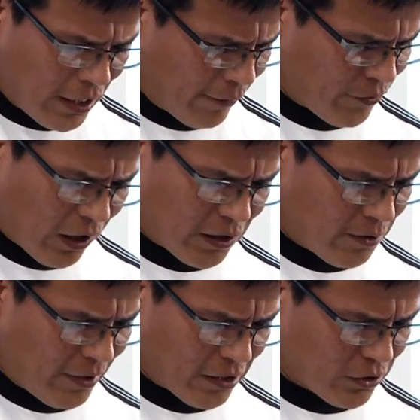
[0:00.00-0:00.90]
I'm
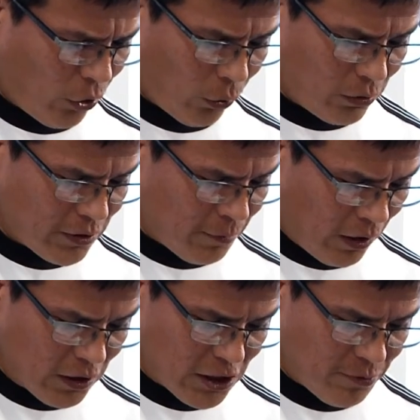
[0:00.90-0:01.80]
talking about a total
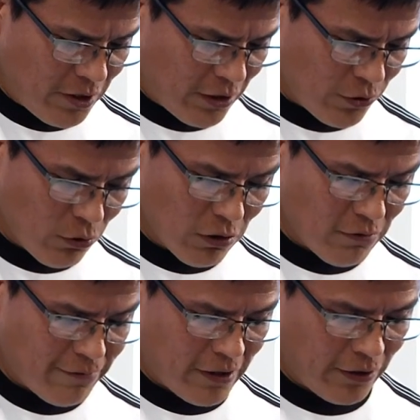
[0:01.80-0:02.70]
demolishment and do
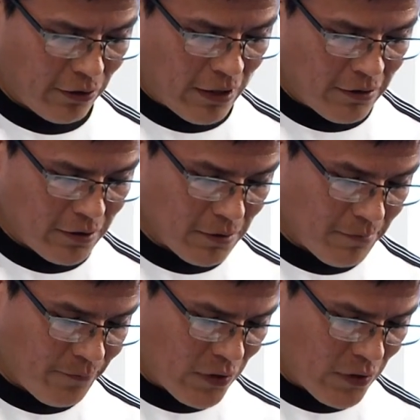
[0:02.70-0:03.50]
over from the ground up,